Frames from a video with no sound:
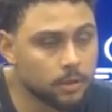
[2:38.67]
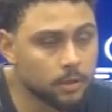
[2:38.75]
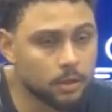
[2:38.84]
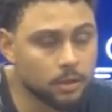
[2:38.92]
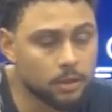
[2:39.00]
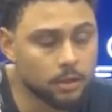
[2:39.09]

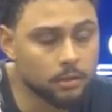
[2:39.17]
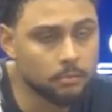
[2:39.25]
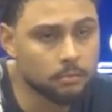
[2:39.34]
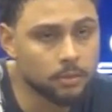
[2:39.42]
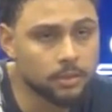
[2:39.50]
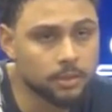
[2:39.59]

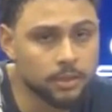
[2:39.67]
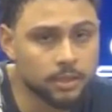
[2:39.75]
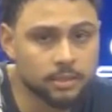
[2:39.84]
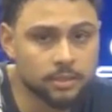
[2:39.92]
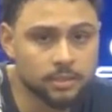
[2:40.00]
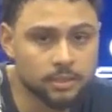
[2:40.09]
build a
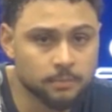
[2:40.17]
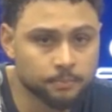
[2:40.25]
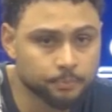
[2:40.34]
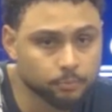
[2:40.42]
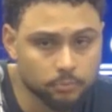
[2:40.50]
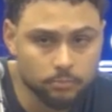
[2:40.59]
connection.
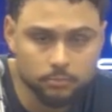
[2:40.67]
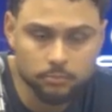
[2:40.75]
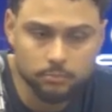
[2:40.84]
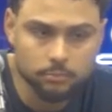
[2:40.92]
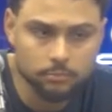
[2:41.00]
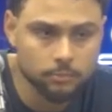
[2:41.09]
And
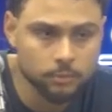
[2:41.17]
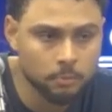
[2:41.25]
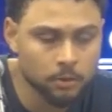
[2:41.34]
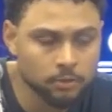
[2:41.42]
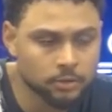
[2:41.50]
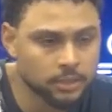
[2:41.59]

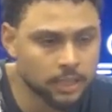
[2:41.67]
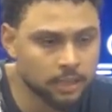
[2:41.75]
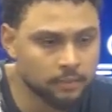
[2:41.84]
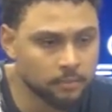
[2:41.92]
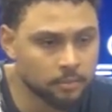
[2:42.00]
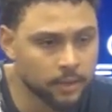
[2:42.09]
Bones is a hell
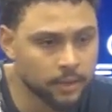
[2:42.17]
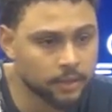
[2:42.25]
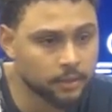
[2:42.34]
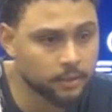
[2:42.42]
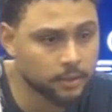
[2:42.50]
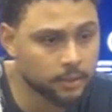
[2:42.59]
of a
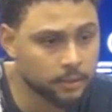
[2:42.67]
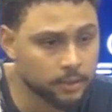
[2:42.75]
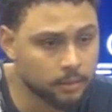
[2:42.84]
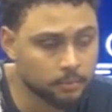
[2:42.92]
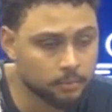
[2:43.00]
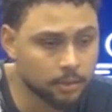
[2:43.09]
player.
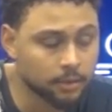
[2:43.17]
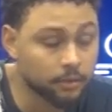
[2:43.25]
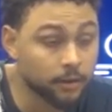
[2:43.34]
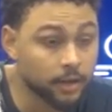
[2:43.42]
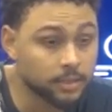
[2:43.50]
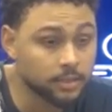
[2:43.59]
Played
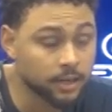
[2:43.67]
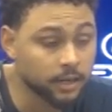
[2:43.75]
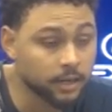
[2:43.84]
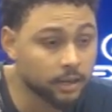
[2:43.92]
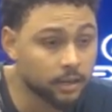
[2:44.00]
great tonight.